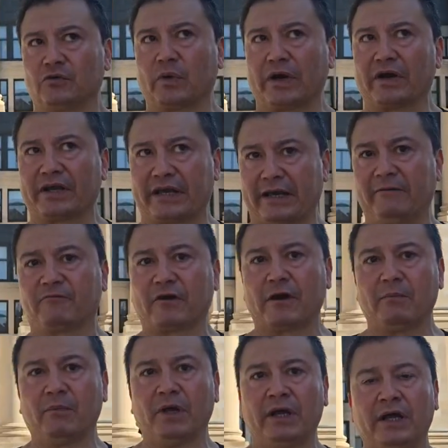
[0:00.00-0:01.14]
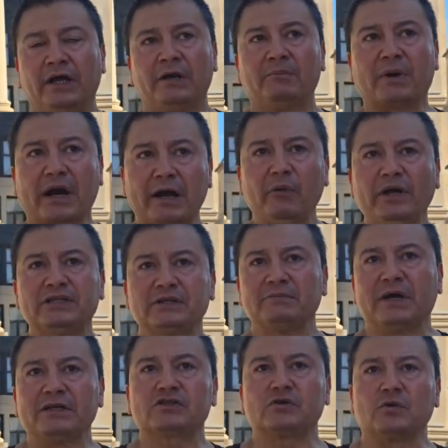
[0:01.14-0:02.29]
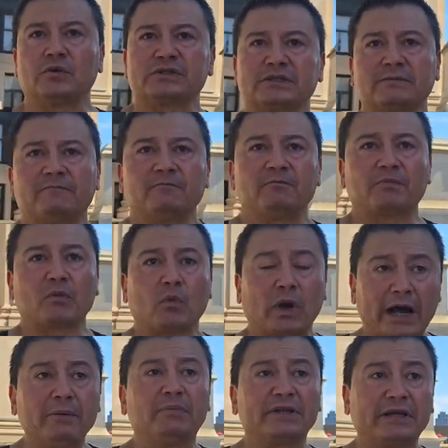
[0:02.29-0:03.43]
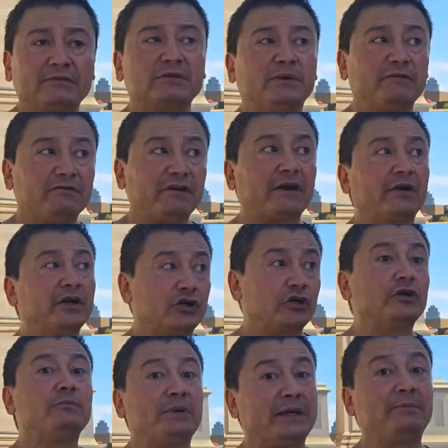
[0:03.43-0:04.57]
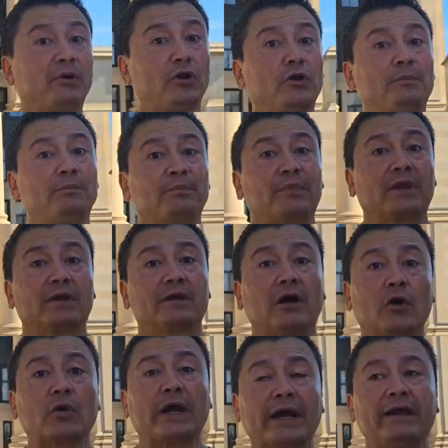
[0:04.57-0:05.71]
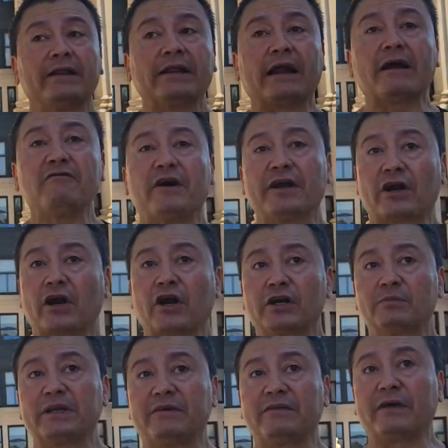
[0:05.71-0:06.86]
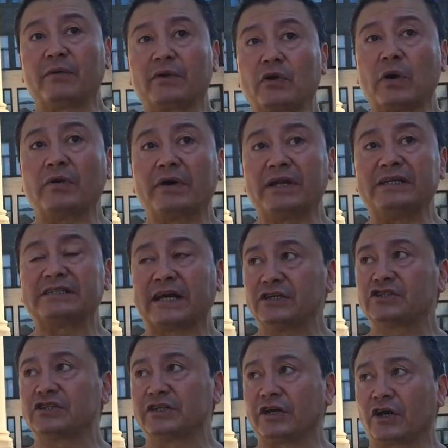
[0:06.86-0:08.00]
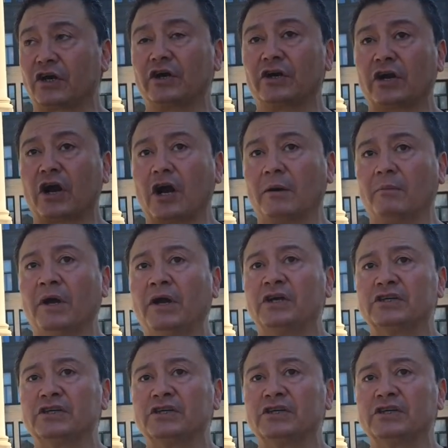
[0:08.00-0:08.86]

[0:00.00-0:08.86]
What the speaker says: where it came from. But I went to med school with some, what I believe to be very good people, okay, that I find it hard to believe they would go out and intentionally hurt and harm.